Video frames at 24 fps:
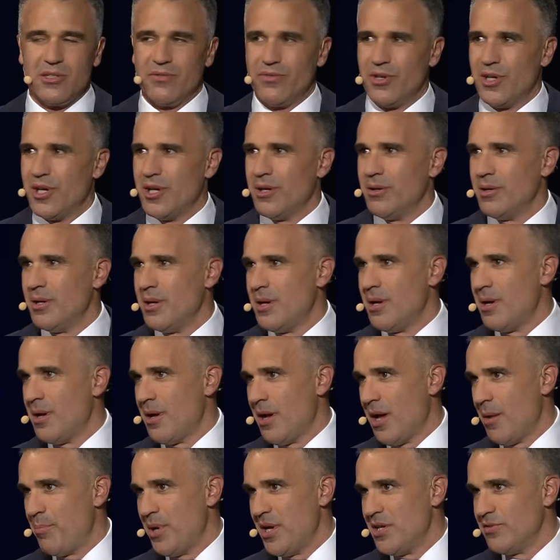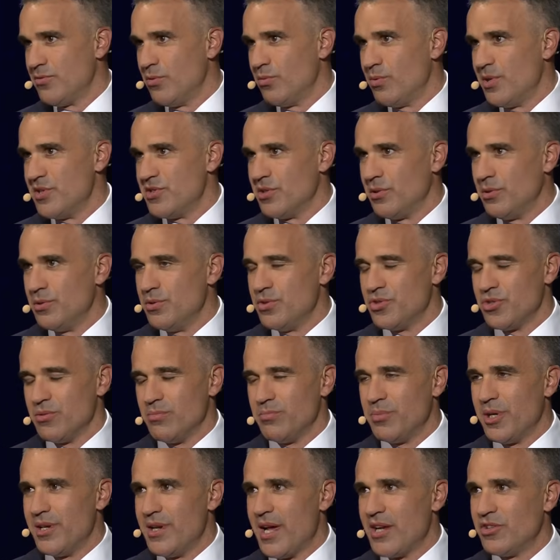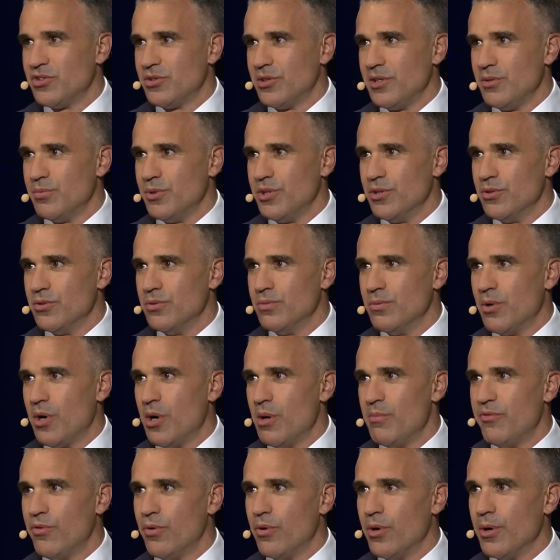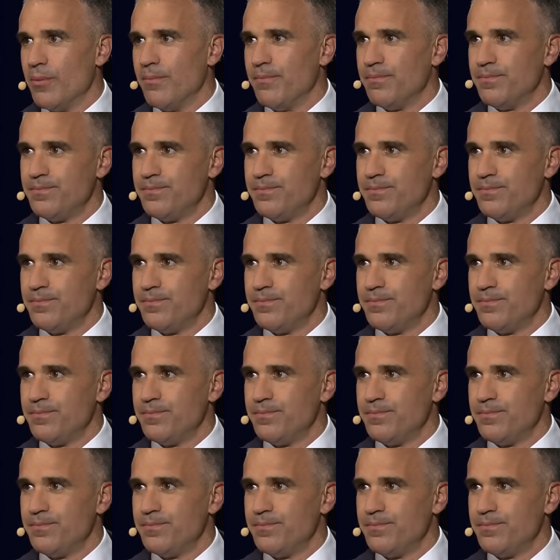of a peaceful resolution. But naturally, we all hope for it.